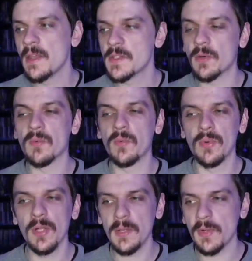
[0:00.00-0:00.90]
So
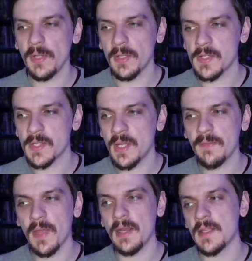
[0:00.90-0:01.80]
really, really good
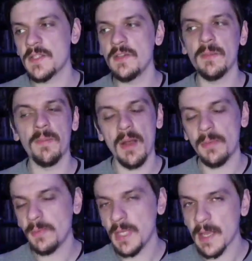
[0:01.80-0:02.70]
stuff. And as you could
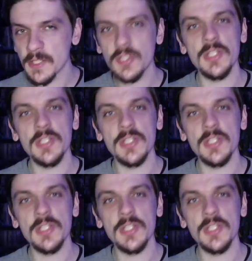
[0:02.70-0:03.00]
probably guess,